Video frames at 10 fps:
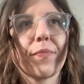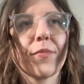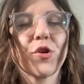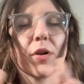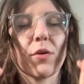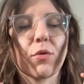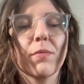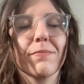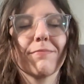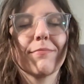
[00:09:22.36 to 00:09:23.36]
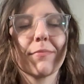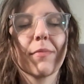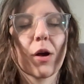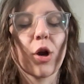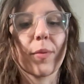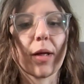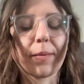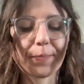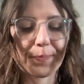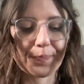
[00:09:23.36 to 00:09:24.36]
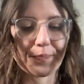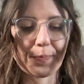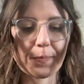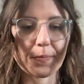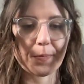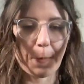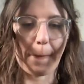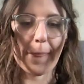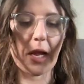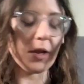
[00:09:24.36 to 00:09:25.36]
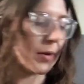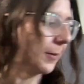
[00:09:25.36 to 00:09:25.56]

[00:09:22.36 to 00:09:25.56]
Should it all go to plan. Anyway,